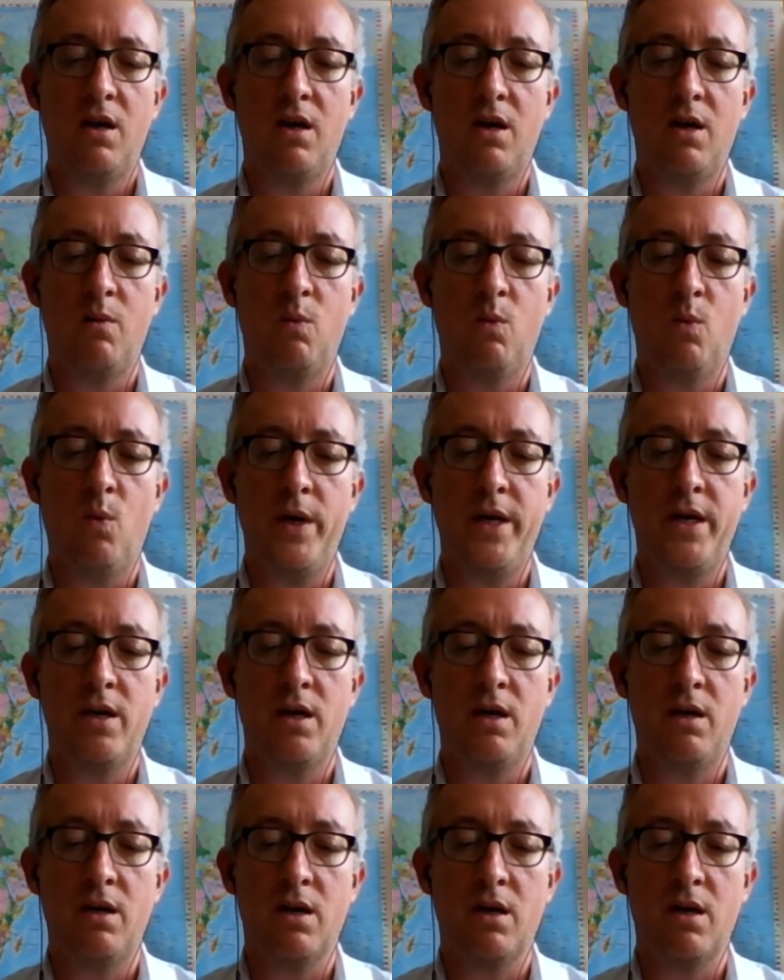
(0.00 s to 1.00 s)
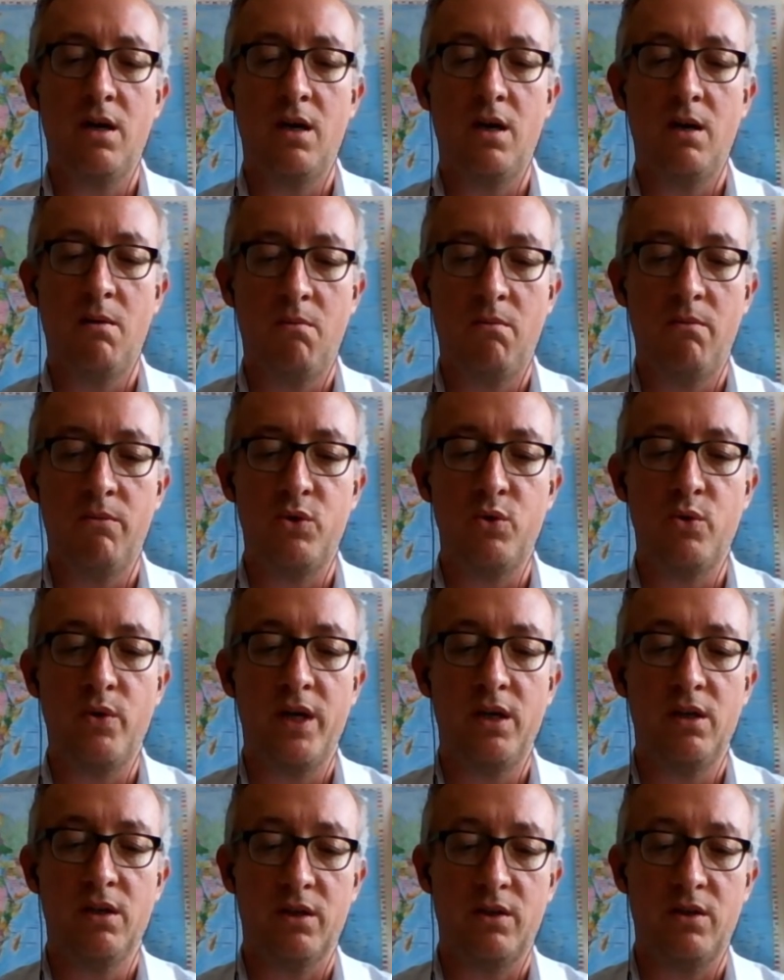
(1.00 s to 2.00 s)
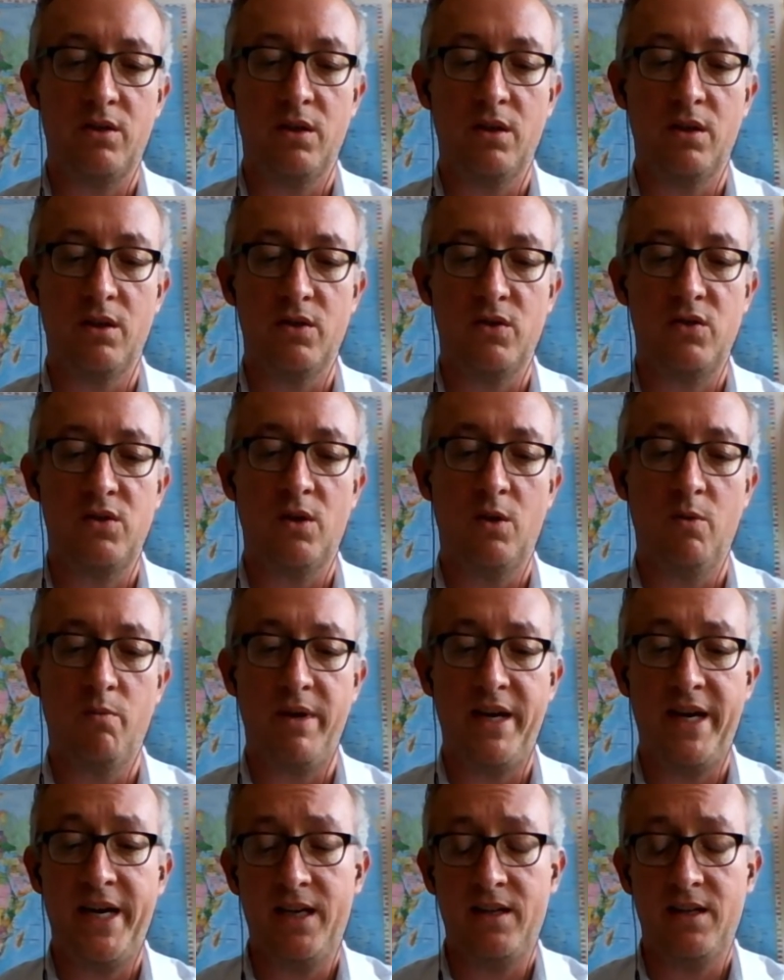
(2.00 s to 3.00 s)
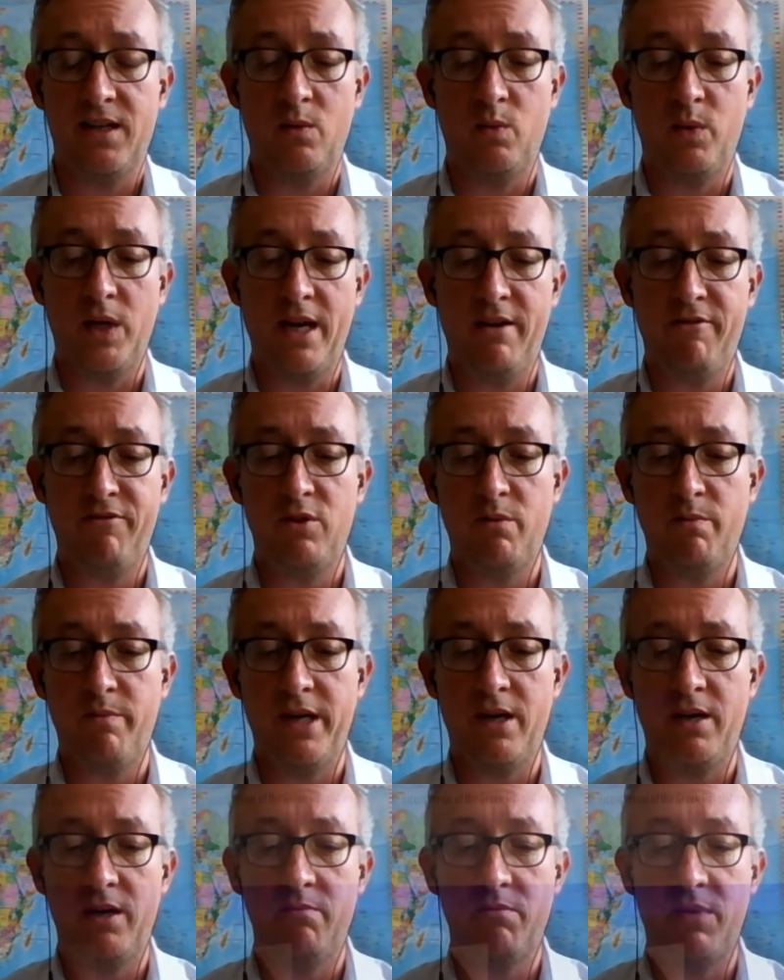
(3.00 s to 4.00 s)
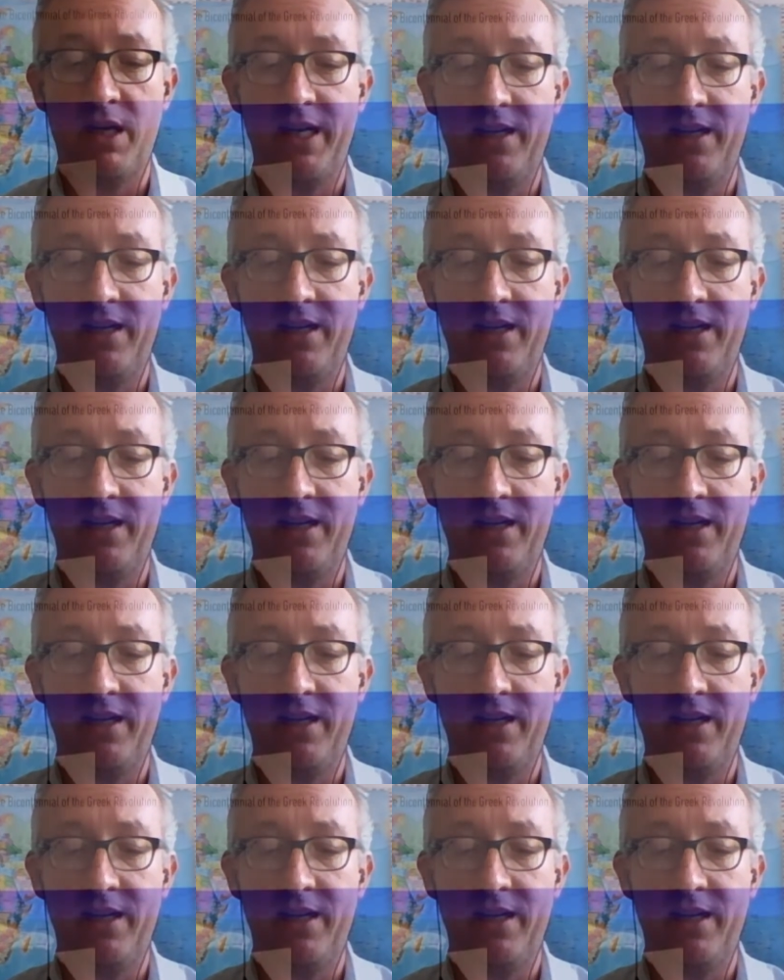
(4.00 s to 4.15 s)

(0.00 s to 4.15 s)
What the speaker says: we are doing not so bad. And we have to bear in mind,